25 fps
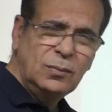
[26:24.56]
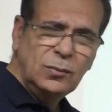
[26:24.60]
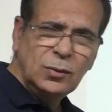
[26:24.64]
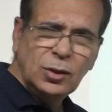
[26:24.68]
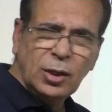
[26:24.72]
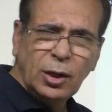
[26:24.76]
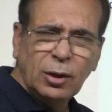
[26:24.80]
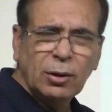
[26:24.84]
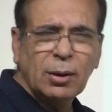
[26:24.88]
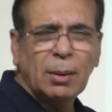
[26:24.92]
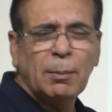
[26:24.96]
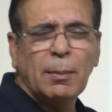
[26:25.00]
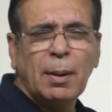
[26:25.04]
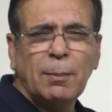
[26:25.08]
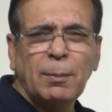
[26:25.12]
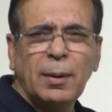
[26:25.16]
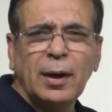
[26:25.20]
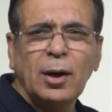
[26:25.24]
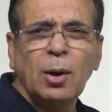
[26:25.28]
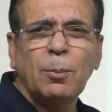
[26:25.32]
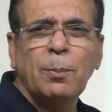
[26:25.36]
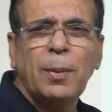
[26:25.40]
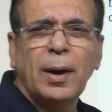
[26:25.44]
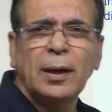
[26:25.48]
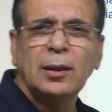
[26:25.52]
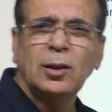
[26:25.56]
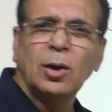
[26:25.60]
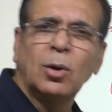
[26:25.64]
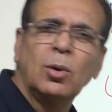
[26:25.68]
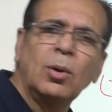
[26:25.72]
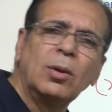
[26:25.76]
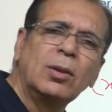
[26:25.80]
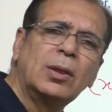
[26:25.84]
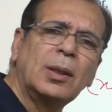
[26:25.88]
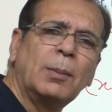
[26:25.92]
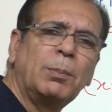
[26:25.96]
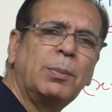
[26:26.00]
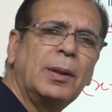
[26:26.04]
Do you remember your
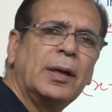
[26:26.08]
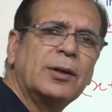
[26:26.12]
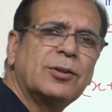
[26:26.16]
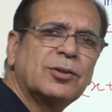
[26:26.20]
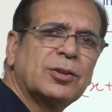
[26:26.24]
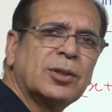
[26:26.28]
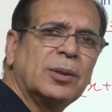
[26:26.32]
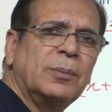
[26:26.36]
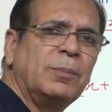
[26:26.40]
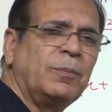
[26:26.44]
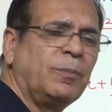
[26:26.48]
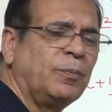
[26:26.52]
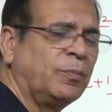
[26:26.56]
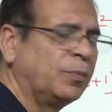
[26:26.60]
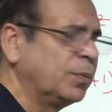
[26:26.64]
Pythagorean triplets?